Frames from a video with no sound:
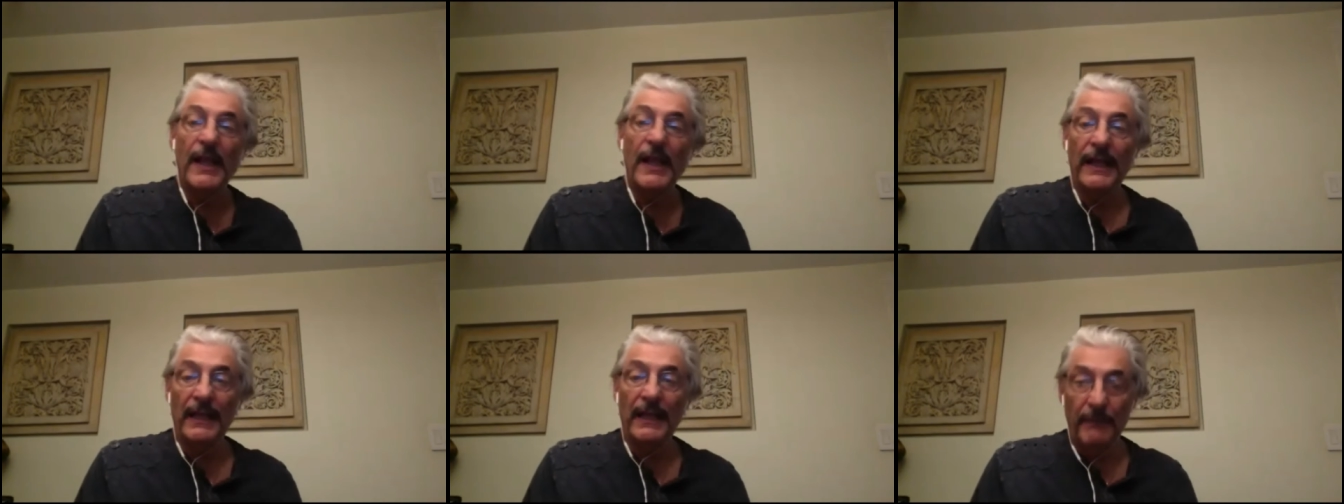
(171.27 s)

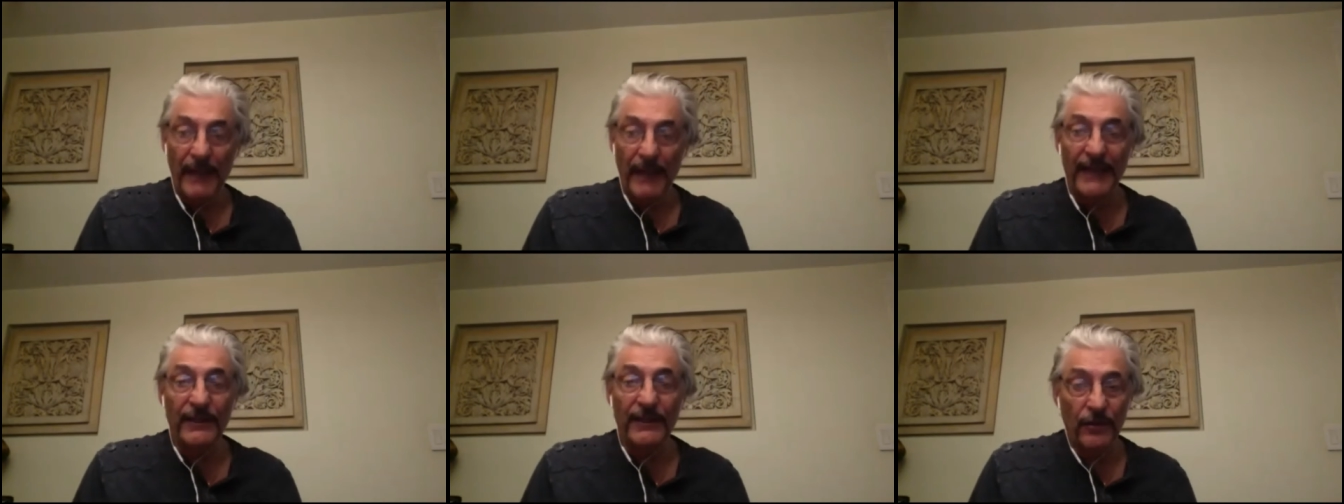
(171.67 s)
And I
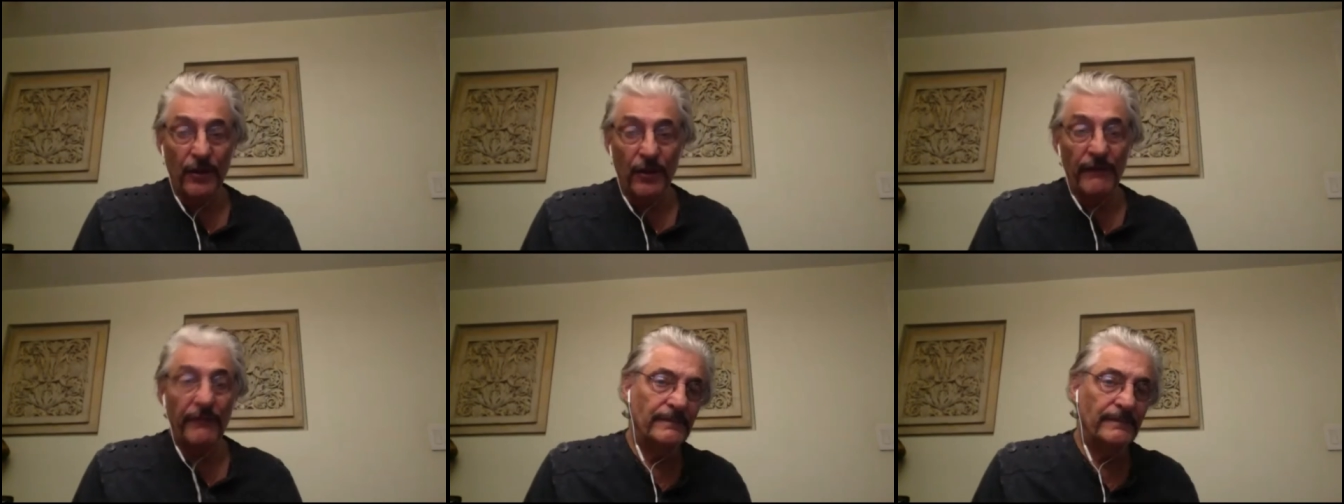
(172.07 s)
paid it
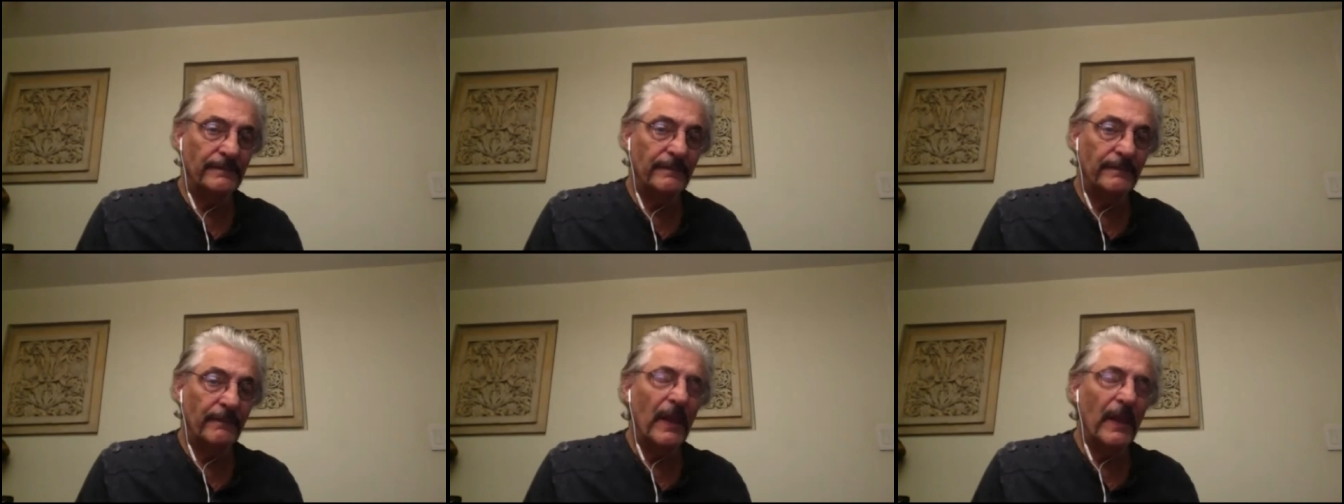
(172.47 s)
off.
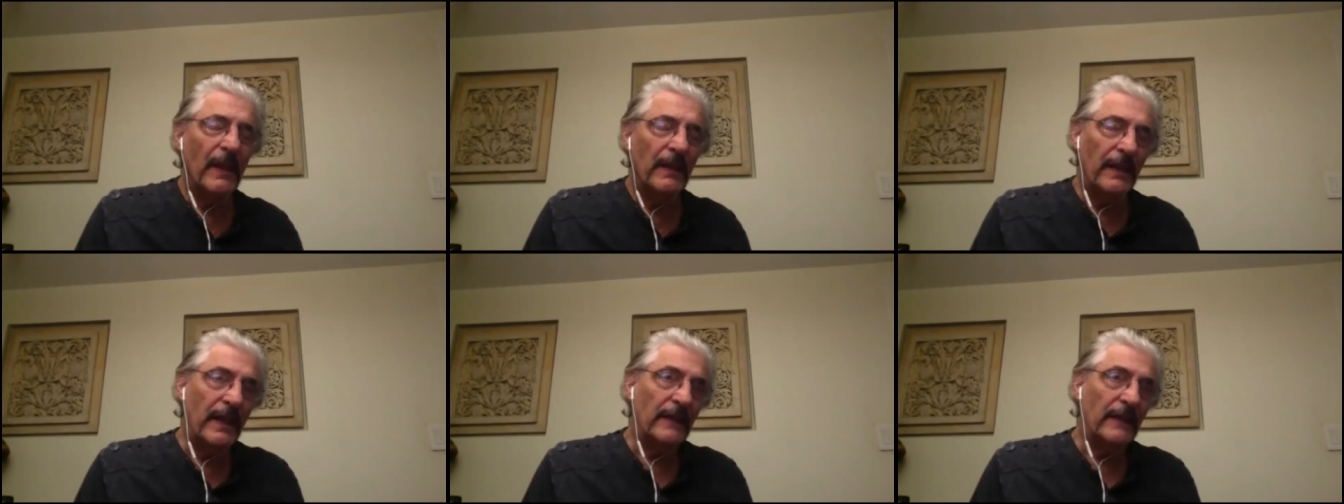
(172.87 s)
Vanilla. Yeah.